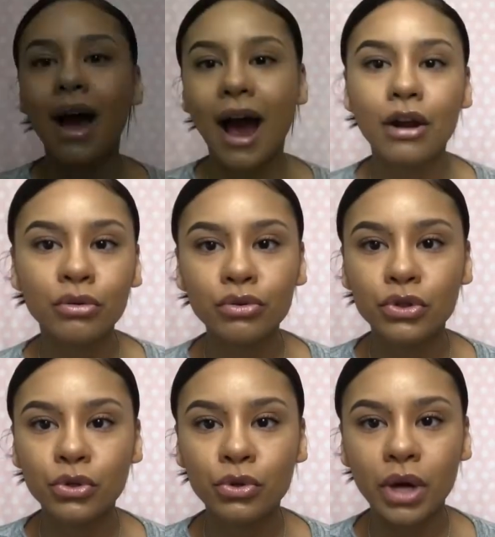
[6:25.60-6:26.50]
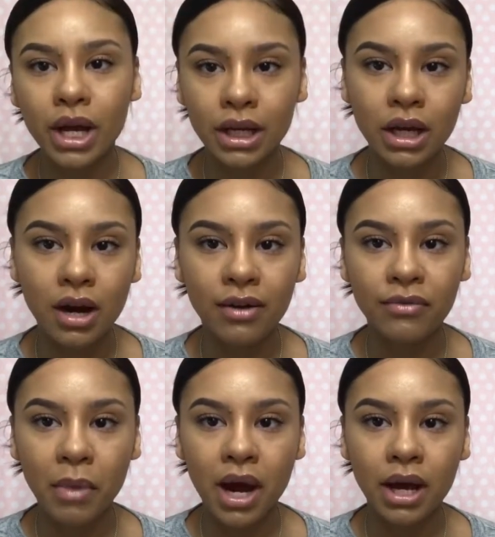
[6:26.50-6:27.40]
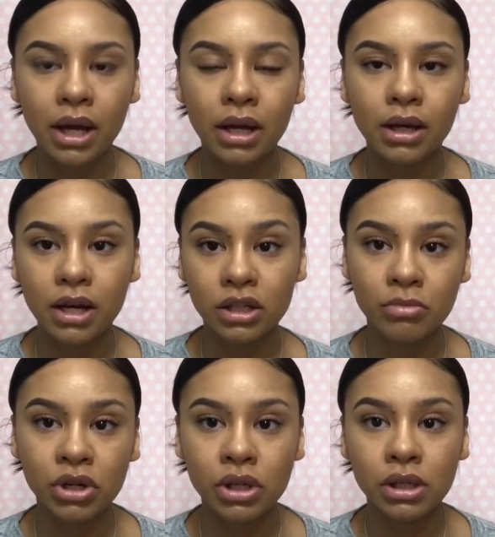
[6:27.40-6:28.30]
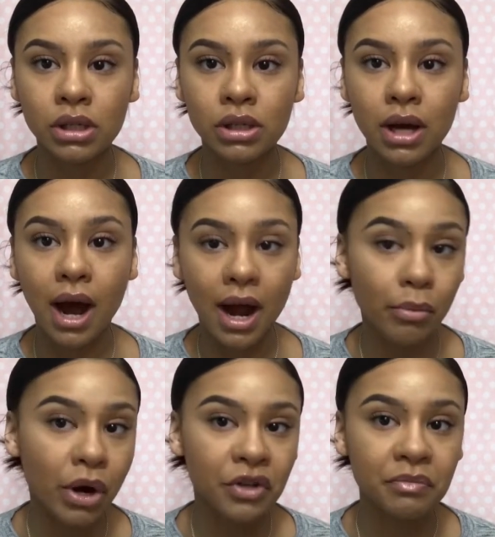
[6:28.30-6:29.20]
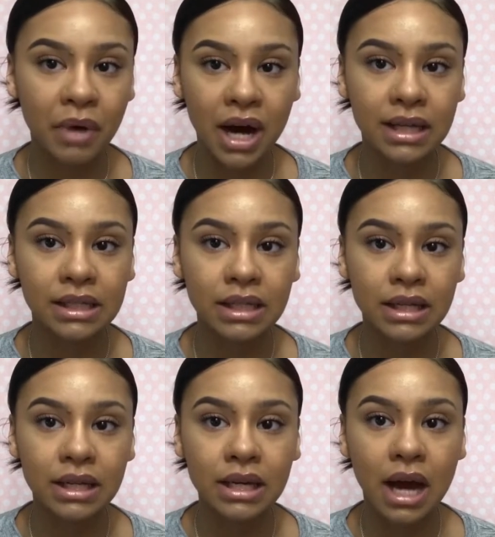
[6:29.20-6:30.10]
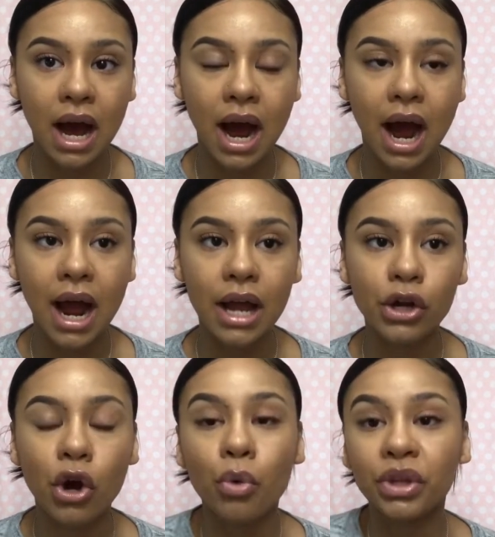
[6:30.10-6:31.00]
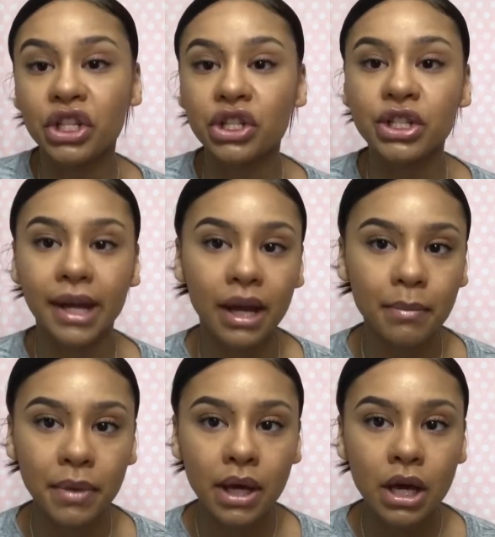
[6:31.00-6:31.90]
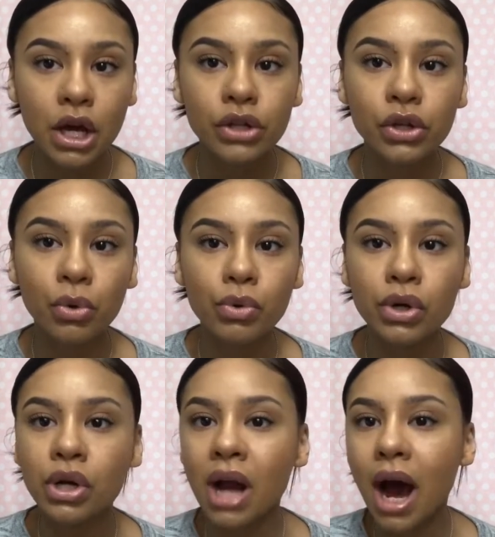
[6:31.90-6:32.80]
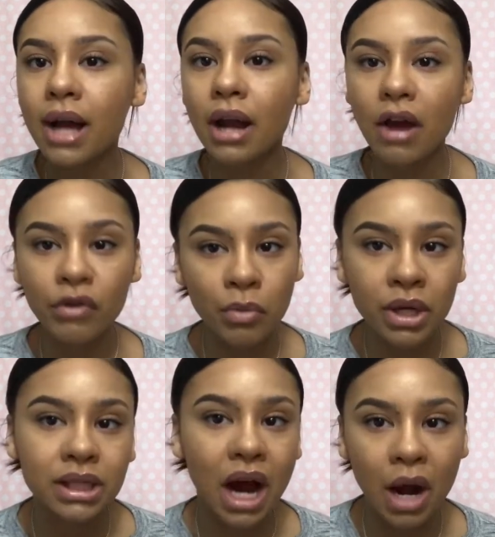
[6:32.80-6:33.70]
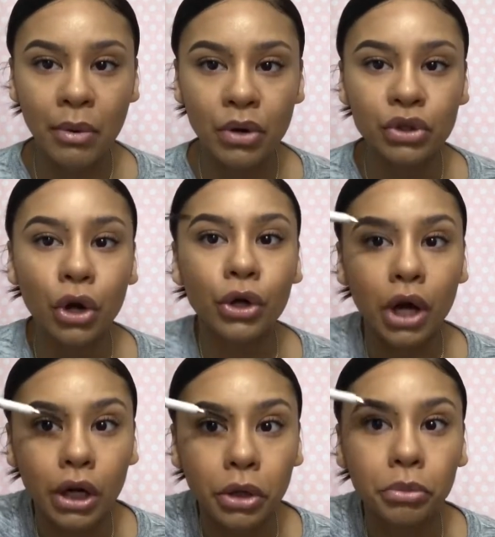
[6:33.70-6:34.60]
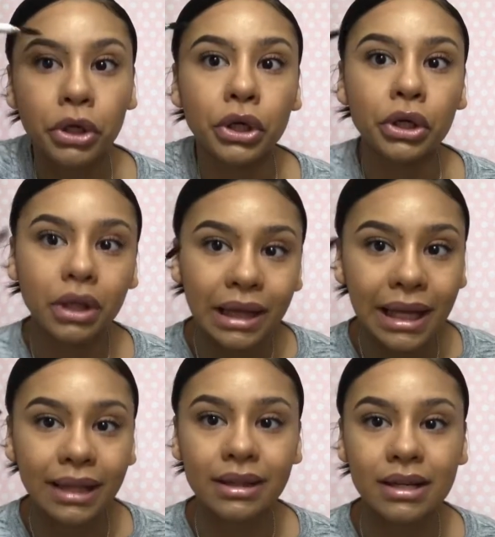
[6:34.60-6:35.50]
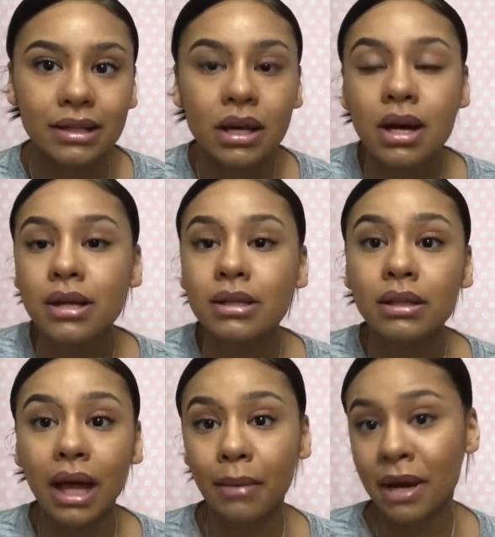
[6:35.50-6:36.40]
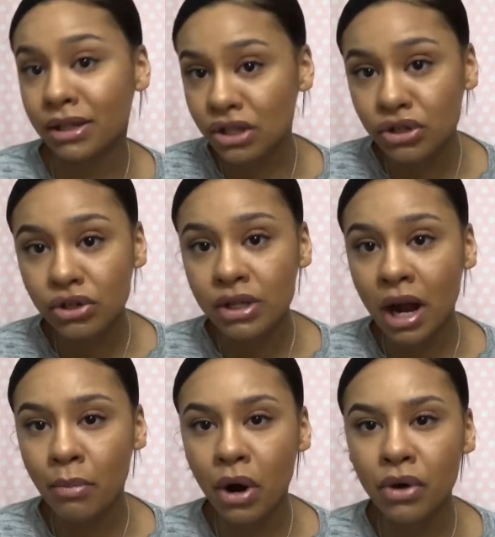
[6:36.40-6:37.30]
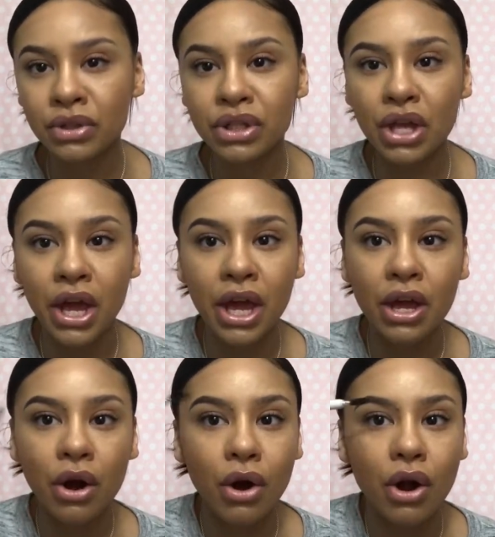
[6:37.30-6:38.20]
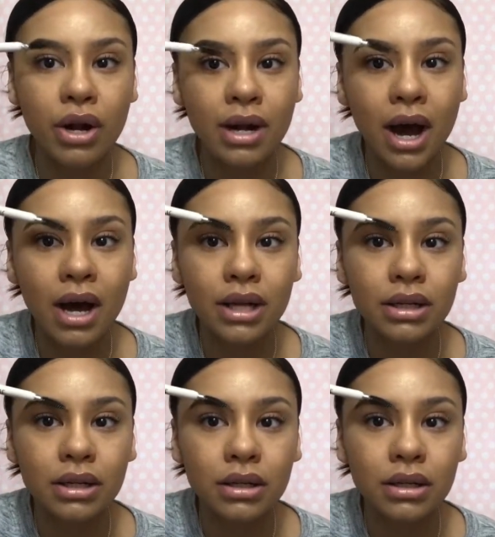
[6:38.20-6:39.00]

I don't do any of my customers' eyebrows boxy. I go with the shape. So not everyone's eyebrows are gonna be like this. Like my sister's eyebrows, they are not